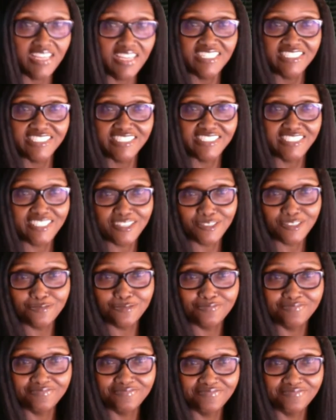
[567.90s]

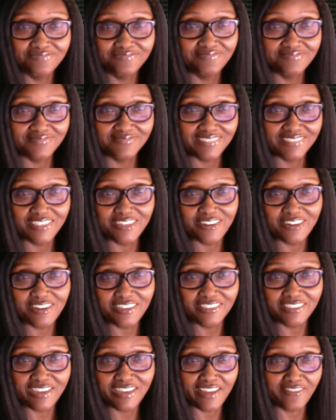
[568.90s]
So, I
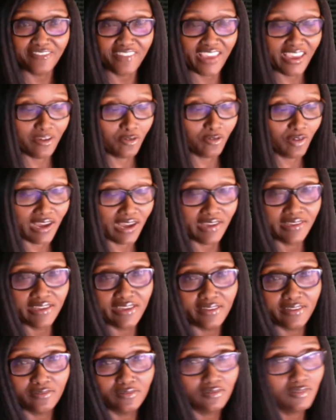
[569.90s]

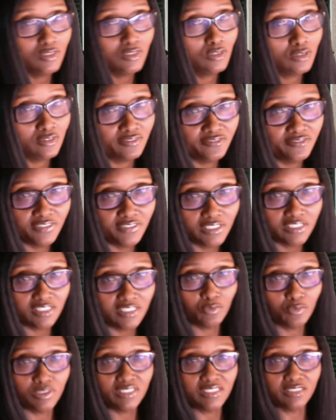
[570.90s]
have, fussing
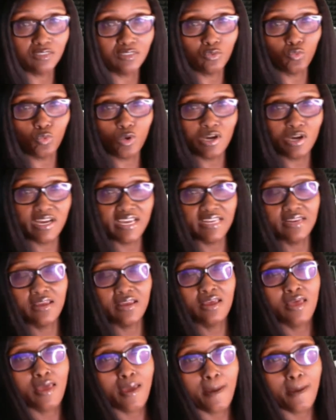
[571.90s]
with this one
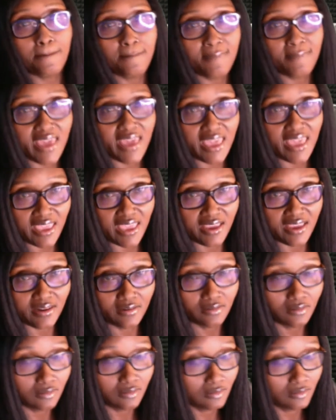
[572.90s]
man.